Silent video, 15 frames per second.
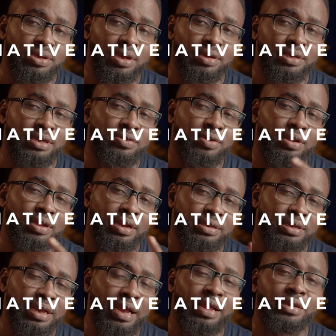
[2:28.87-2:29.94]
so I was actually
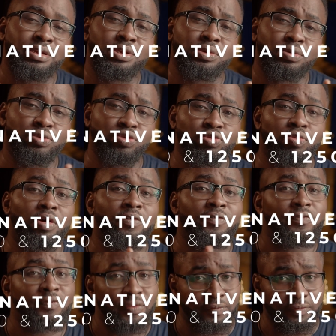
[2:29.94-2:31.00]
at ISO
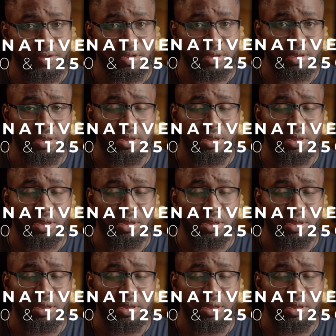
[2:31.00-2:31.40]
1250.